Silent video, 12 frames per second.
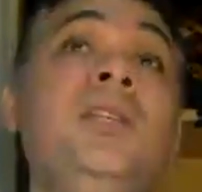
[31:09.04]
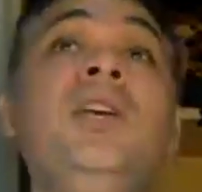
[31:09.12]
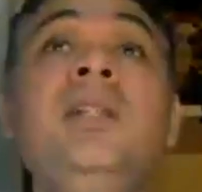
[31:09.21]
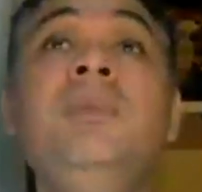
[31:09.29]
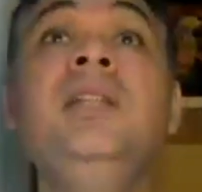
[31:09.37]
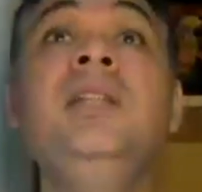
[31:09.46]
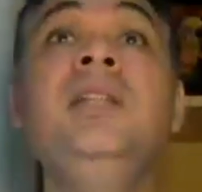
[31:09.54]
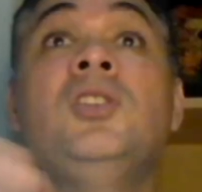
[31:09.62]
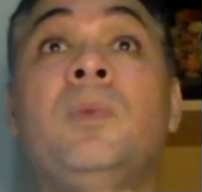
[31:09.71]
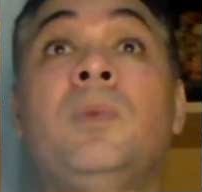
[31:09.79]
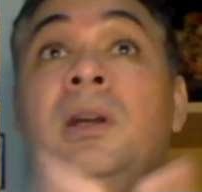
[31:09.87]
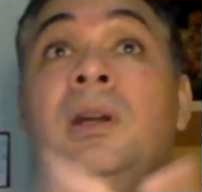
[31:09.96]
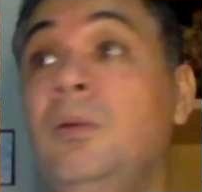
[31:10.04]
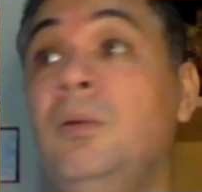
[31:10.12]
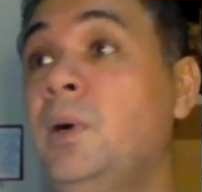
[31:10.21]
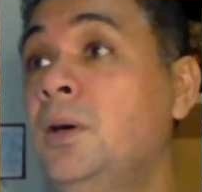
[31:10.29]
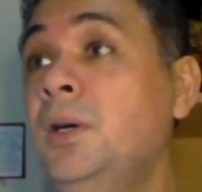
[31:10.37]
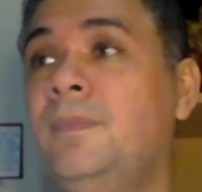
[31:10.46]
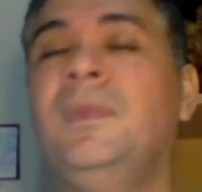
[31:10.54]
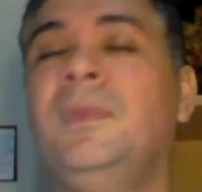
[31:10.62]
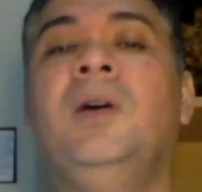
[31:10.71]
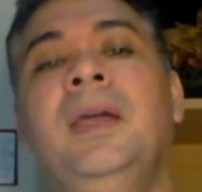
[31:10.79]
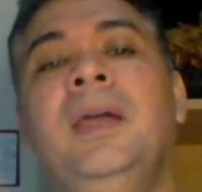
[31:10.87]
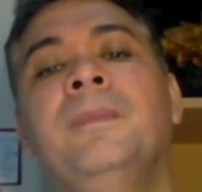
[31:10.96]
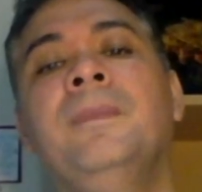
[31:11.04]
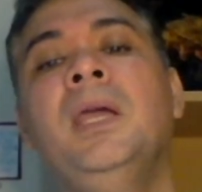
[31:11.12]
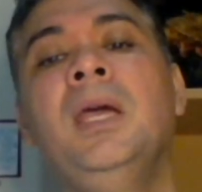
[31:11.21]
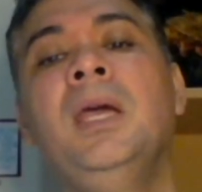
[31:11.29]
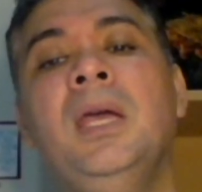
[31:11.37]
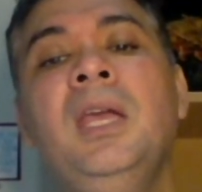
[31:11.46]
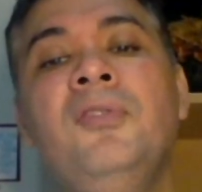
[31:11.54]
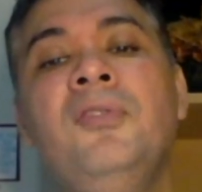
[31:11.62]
gentlemen, so we're good? Okay. If